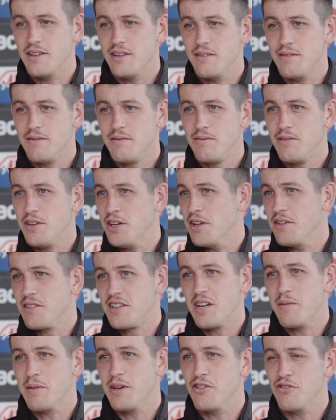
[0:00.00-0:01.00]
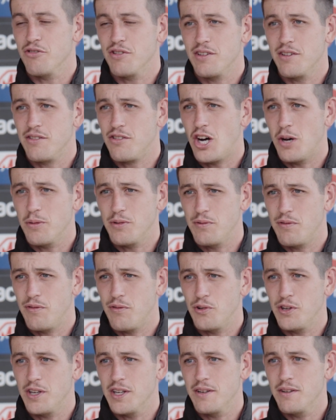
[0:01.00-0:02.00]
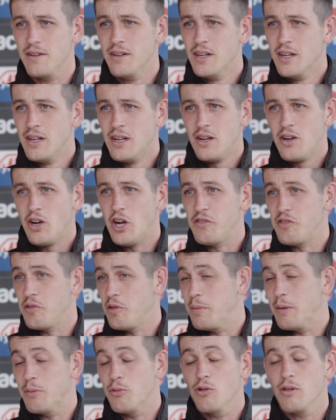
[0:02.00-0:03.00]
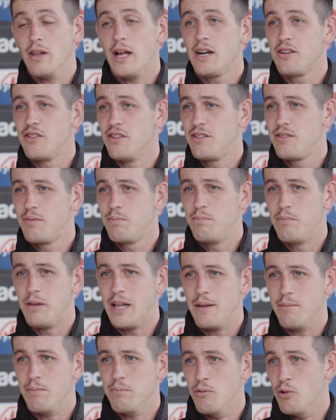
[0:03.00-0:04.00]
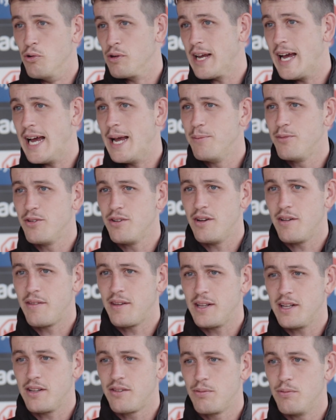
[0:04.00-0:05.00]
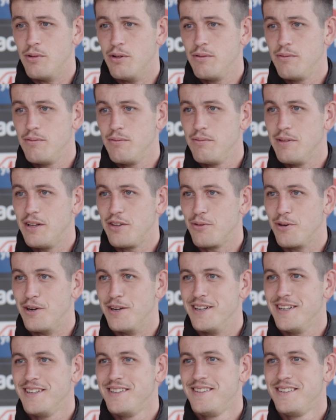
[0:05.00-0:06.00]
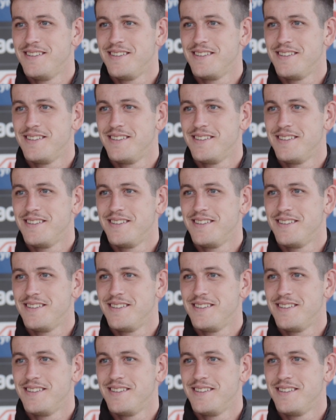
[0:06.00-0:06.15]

And, there's going to be injuries at times with footy, and hopefully with a bit more luck, just play more games. And I think that's what I need.